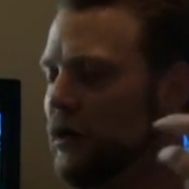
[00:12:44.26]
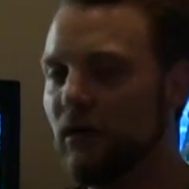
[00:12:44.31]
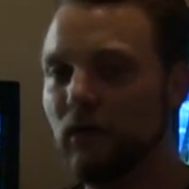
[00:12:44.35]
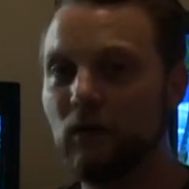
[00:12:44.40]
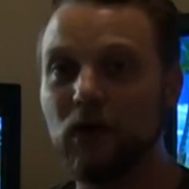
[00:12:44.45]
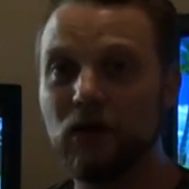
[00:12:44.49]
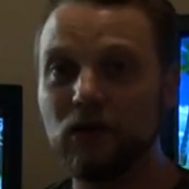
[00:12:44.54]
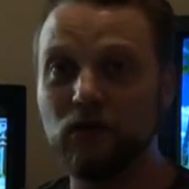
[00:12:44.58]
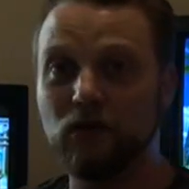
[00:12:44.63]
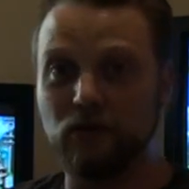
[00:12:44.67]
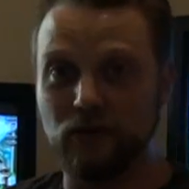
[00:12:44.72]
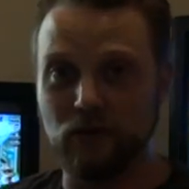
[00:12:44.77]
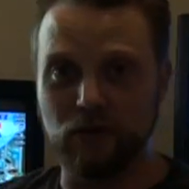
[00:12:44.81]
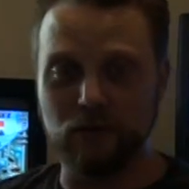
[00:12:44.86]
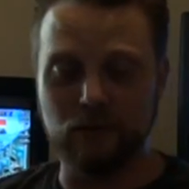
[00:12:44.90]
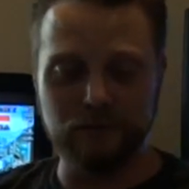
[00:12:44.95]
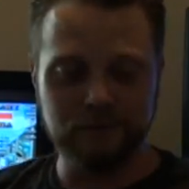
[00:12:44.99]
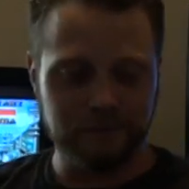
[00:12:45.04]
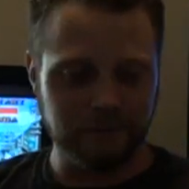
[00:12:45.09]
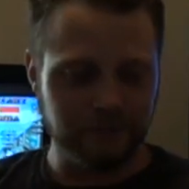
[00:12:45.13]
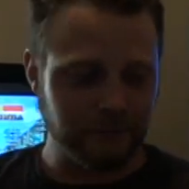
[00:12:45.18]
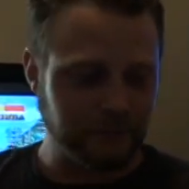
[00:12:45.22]
Well,
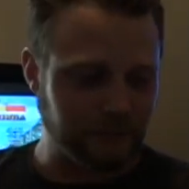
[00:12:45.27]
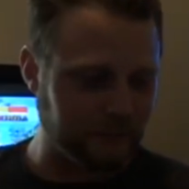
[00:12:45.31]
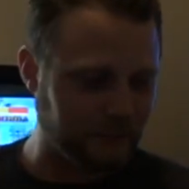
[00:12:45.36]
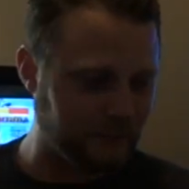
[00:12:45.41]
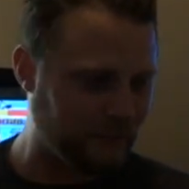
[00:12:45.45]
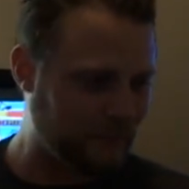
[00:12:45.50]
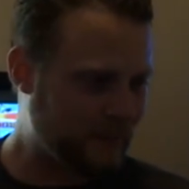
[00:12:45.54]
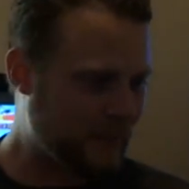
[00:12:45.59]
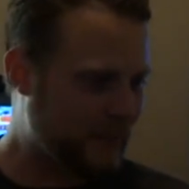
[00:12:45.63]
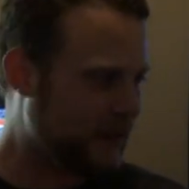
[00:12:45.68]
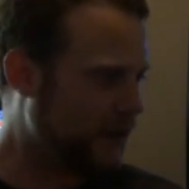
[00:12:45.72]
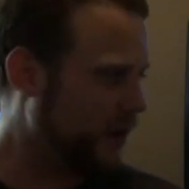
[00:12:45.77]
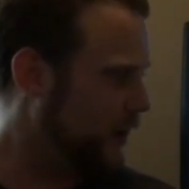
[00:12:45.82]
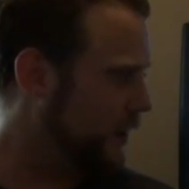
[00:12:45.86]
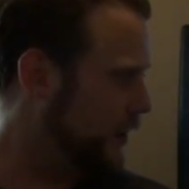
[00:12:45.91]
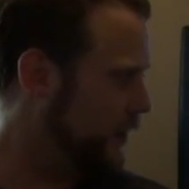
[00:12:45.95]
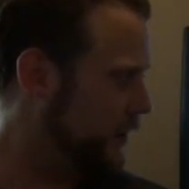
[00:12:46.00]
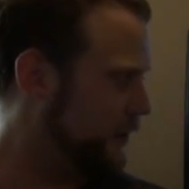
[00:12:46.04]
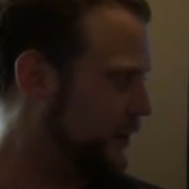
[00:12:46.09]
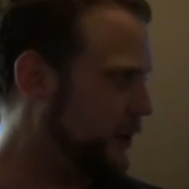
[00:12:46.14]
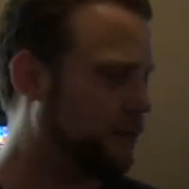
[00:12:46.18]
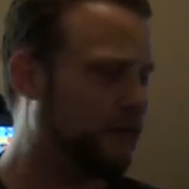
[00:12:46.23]
YouTube.
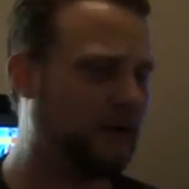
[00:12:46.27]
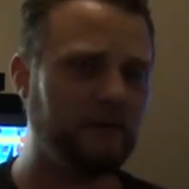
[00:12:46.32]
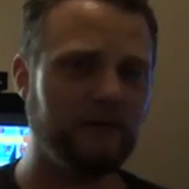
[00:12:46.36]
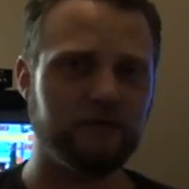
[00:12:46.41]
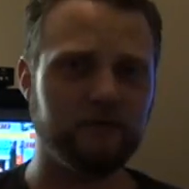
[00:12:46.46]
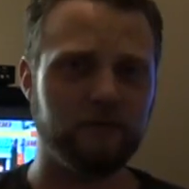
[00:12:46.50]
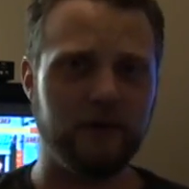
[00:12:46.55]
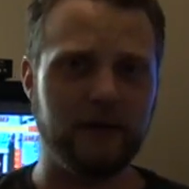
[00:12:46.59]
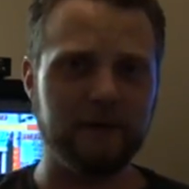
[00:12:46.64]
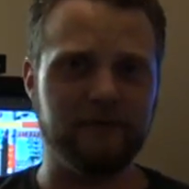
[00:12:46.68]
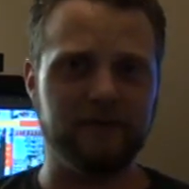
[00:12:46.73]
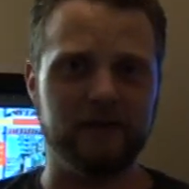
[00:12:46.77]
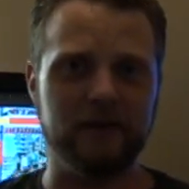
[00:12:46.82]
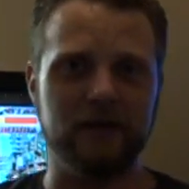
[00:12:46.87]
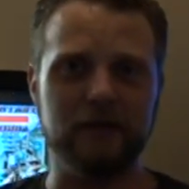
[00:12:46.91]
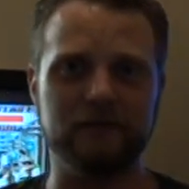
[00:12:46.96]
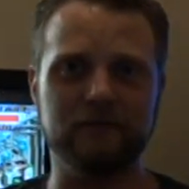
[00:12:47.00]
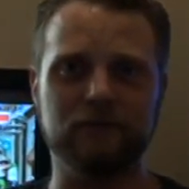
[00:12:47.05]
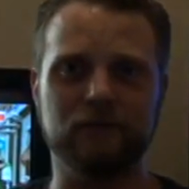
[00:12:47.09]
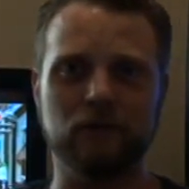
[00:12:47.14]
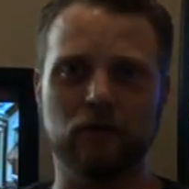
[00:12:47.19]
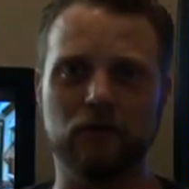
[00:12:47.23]
That pretty much wraps it
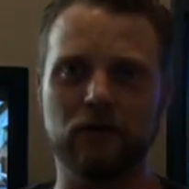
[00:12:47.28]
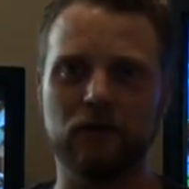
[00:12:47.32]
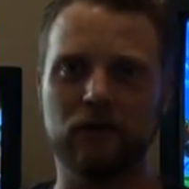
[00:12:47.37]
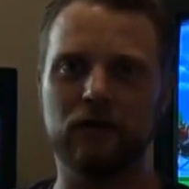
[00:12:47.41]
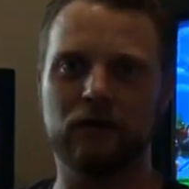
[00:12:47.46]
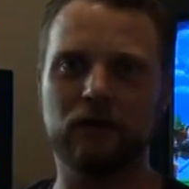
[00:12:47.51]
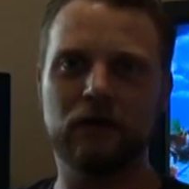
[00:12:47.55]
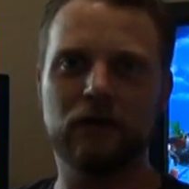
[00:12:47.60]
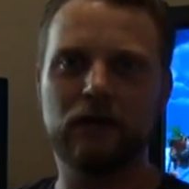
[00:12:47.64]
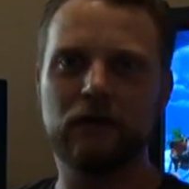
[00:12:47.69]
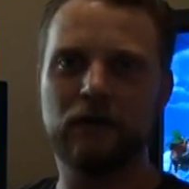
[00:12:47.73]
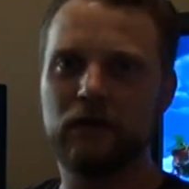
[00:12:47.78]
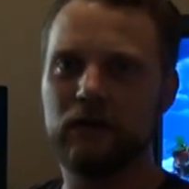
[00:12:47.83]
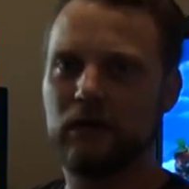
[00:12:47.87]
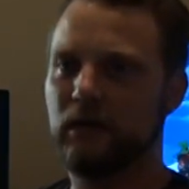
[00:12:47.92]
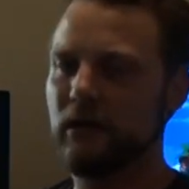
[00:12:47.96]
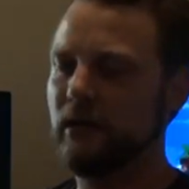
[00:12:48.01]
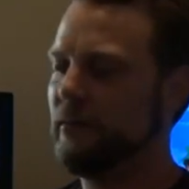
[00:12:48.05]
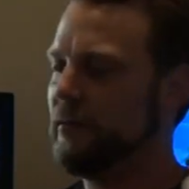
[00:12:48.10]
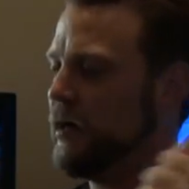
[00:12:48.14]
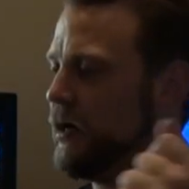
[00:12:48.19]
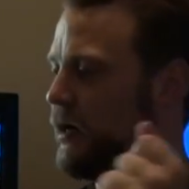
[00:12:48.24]
up for
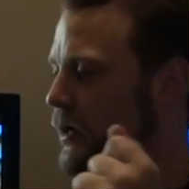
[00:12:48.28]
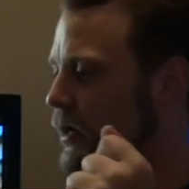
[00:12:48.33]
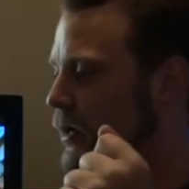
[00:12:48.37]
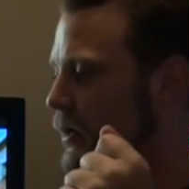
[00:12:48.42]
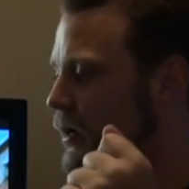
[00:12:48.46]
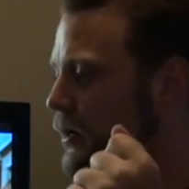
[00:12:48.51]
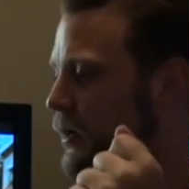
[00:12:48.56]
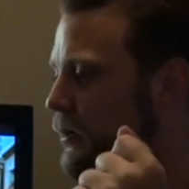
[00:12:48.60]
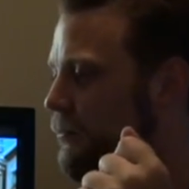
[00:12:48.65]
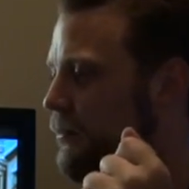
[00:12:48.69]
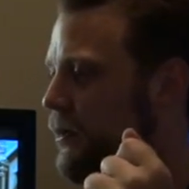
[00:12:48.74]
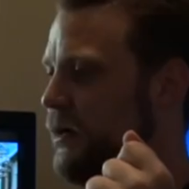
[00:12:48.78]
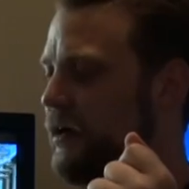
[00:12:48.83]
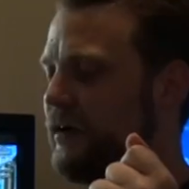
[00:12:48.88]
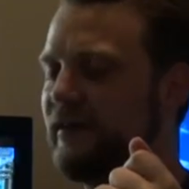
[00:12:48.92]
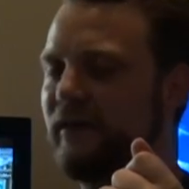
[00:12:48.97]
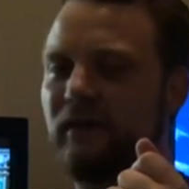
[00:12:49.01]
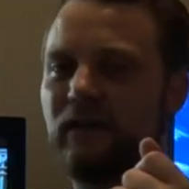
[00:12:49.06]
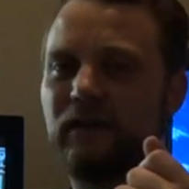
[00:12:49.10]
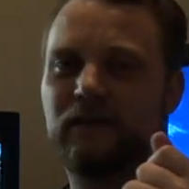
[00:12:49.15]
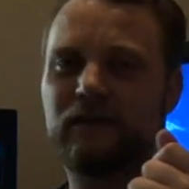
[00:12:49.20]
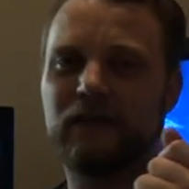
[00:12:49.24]
my
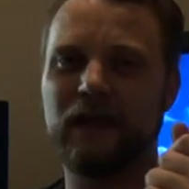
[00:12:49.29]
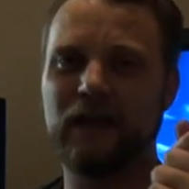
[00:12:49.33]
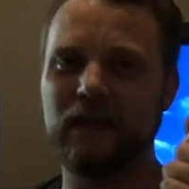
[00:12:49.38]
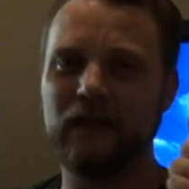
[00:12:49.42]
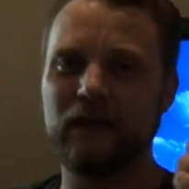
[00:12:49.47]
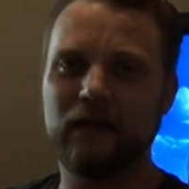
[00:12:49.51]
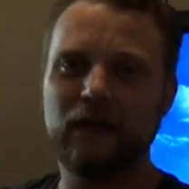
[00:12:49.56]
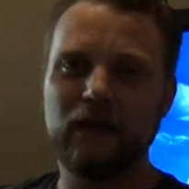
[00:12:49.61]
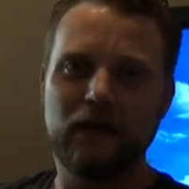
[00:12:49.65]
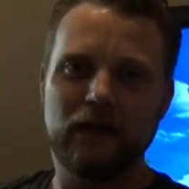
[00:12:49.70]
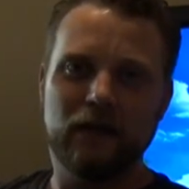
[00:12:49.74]
unboxings, and